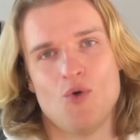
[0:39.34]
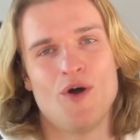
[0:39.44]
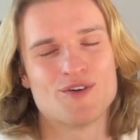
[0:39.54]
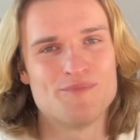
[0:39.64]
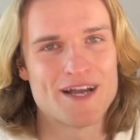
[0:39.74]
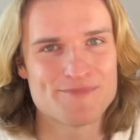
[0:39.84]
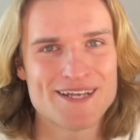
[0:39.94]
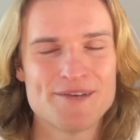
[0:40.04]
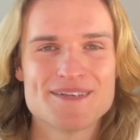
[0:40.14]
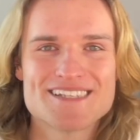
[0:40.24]
Welcome back, my
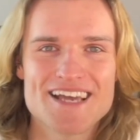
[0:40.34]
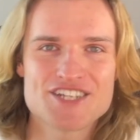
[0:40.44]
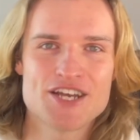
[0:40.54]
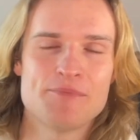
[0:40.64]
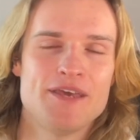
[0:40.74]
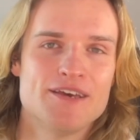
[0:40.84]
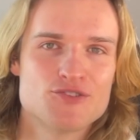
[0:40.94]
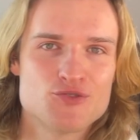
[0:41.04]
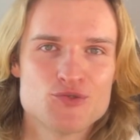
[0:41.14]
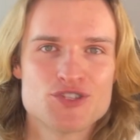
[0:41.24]
name is Sasha. I'm here
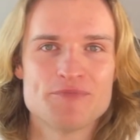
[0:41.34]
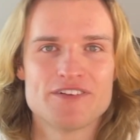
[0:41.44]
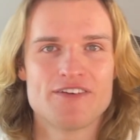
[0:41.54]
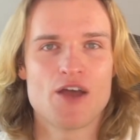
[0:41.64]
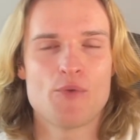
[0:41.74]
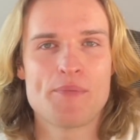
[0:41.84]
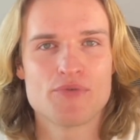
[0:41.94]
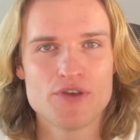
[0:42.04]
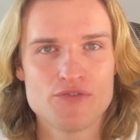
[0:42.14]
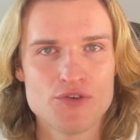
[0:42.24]
to simplify web
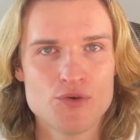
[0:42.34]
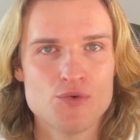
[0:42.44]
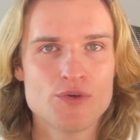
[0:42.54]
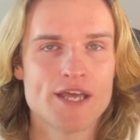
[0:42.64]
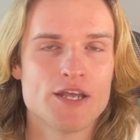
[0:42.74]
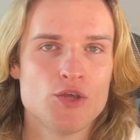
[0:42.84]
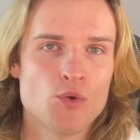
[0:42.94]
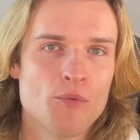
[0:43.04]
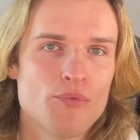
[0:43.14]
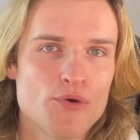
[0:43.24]
three for you, getting you
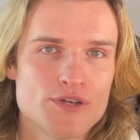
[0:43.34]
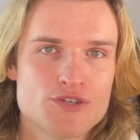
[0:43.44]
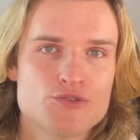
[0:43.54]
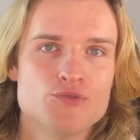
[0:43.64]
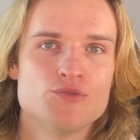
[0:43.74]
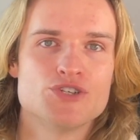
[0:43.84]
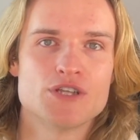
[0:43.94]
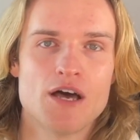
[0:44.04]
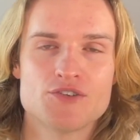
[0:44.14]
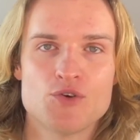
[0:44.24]
onboarded to
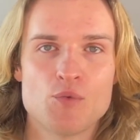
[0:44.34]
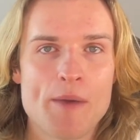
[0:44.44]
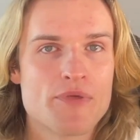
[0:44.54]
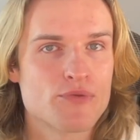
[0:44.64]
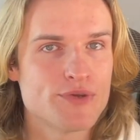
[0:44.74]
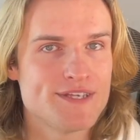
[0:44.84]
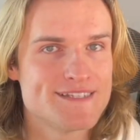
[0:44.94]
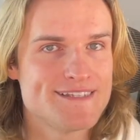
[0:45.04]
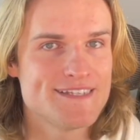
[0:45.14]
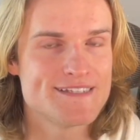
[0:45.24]
Gelato, web three's
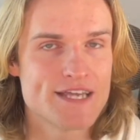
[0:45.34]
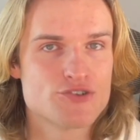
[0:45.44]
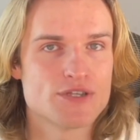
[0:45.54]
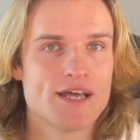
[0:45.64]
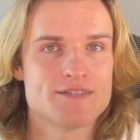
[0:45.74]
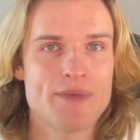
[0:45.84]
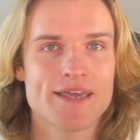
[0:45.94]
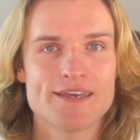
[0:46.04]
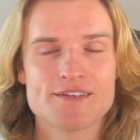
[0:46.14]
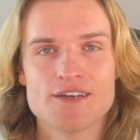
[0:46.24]
decentralized
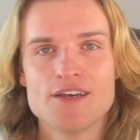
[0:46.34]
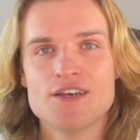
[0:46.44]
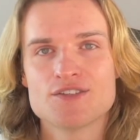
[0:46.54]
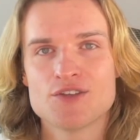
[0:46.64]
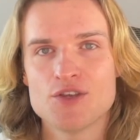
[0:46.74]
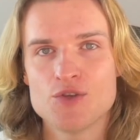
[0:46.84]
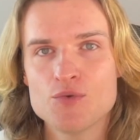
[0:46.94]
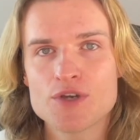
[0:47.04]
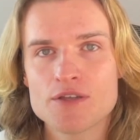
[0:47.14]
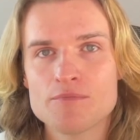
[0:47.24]
backend, so that
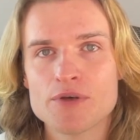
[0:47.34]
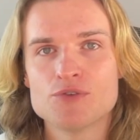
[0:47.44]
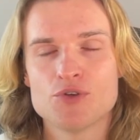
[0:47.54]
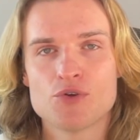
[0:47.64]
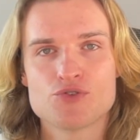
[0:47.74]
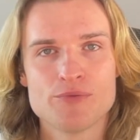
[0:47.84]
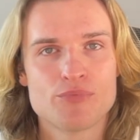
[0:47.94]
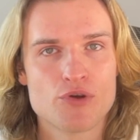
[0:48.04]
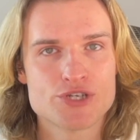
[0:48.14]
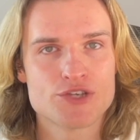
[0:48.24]
you can build your dream
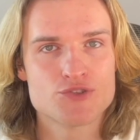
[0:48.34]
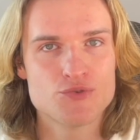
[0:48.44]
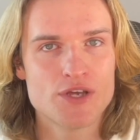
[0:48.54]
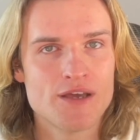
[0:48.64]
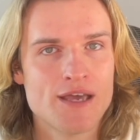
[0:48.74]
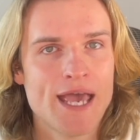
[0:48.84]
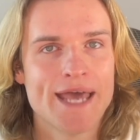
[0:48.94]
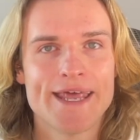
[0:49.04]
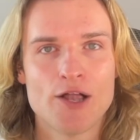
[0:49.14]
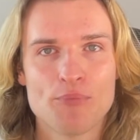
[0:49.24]
project sooner
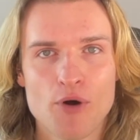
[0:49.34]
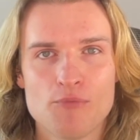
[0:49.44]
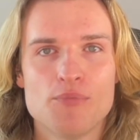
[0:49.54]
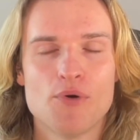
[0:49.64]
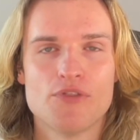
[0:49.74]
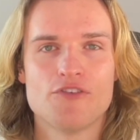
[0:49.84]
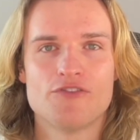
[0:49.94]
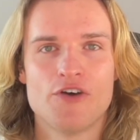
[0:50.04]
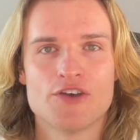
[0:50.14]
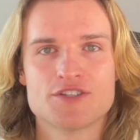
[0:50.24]
and help onboard the
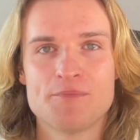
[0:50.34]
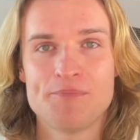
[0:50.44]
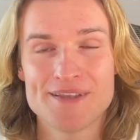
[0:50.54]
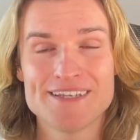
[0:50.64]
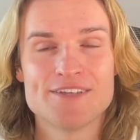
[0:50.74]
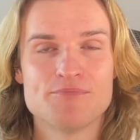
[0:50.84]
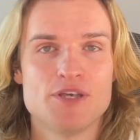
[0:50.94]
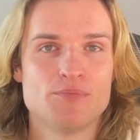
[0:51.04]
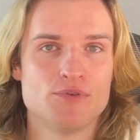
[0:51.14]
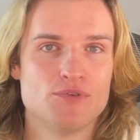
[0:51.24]
first billion
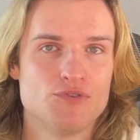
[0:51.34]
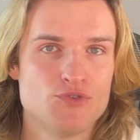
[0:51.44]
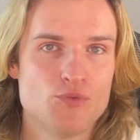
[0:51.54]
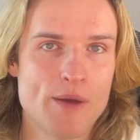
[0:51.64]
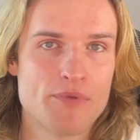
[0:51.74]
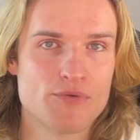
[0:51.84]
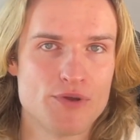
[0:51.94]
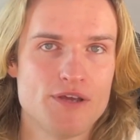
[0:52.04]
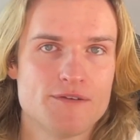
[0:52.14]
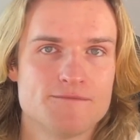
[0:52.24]
people to web
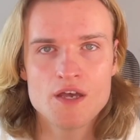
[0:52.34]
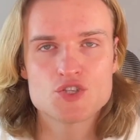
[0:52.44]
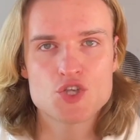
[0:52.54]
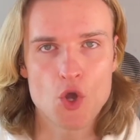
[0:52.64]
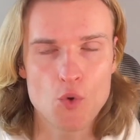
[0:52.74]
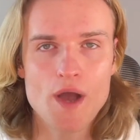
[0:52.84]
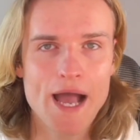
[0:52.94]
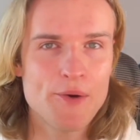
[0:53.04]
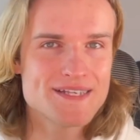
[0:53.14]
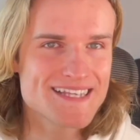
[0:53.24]
three. So
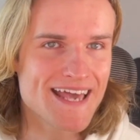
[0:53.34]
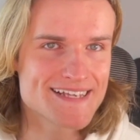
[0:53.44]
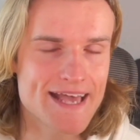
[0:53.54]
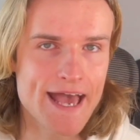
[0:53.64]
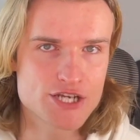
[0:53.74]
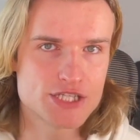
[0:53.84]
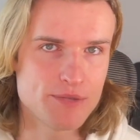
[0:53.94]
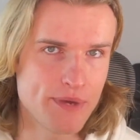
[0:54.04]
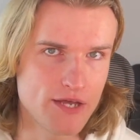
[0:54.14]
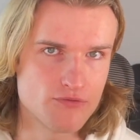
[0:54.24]
how is the gas
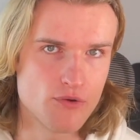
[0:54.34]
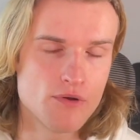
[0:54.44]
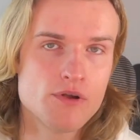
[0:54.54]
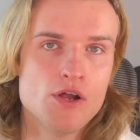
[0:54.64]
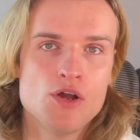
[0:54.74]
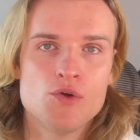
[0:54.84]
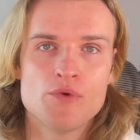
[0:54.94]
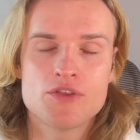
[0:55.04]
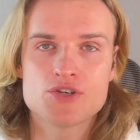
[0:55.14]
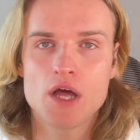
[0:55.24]
actually paid for?
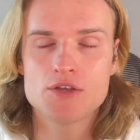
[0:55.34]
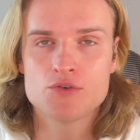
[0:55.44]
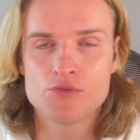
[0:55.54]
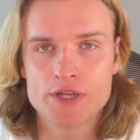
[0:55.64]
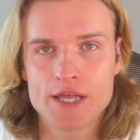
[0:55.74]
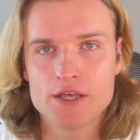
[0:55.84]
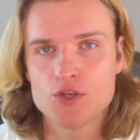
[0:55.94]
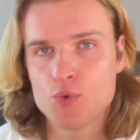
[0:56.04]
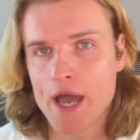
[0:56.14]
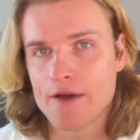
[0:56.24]
With Gelato Relay,
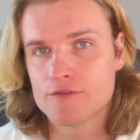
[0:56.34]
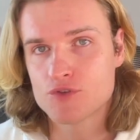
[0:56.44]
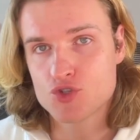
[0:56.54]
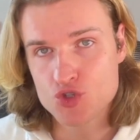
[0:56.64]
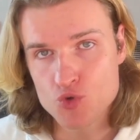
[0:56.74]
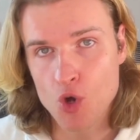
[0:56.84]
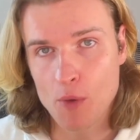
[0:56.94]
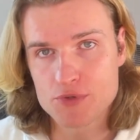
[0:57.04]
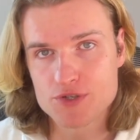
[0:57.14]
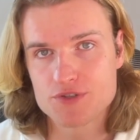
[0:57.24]
you have two
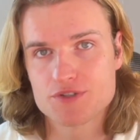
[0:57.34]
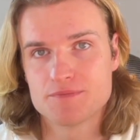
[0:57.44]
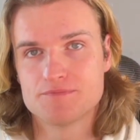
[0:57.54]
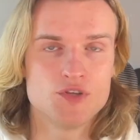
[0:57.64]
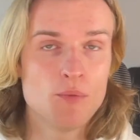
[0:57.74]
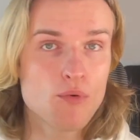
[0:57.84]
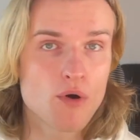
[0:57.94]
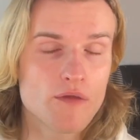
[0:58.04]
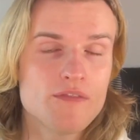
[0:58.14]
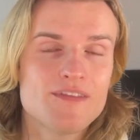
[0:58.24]
options. Number
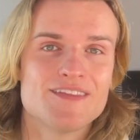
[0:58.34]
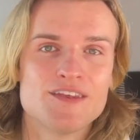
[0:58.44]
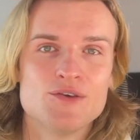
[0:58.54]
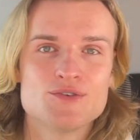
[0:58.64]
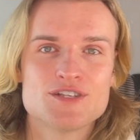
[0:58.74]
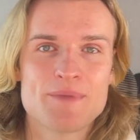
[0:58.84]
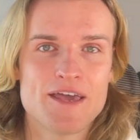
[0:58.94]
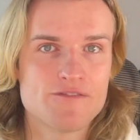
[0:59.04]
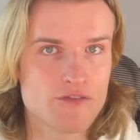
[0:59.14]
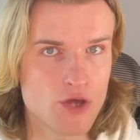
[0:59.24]
one, the users
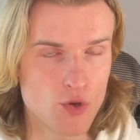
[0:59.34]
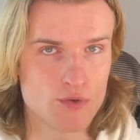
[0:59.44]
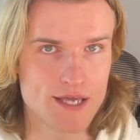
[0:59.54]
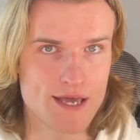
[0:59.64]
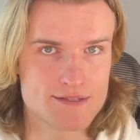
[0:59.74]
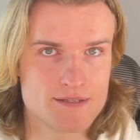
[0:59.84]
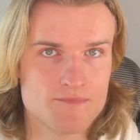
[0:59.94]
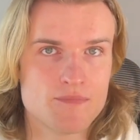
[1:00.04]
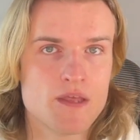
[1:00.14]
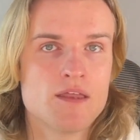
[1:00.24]
pay for their own gas.